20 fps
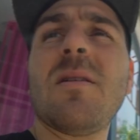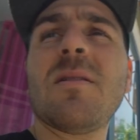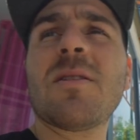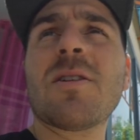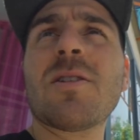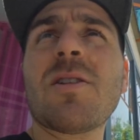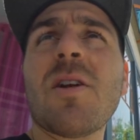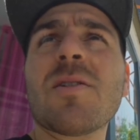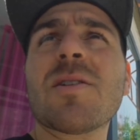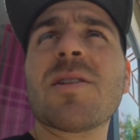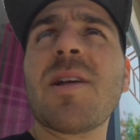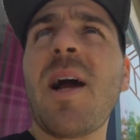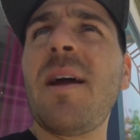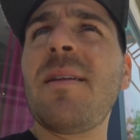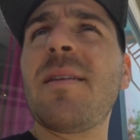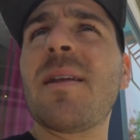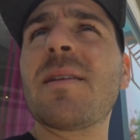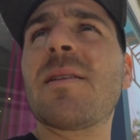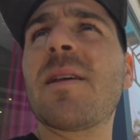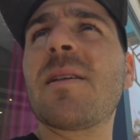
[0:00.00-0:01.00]
There's no
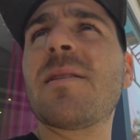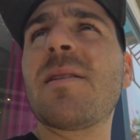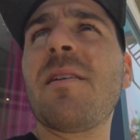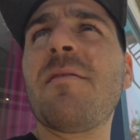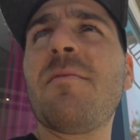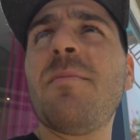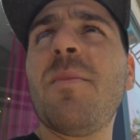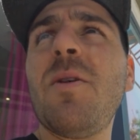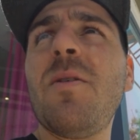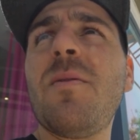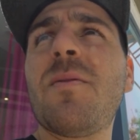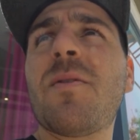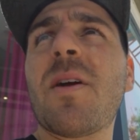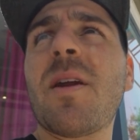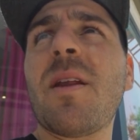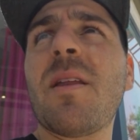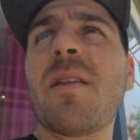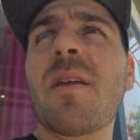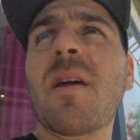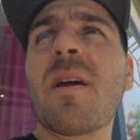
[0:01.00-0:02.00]
sign that says they've moved or
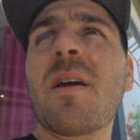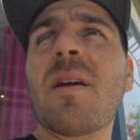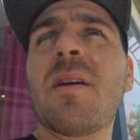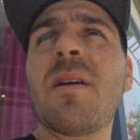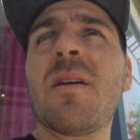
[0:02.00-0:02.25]
anything.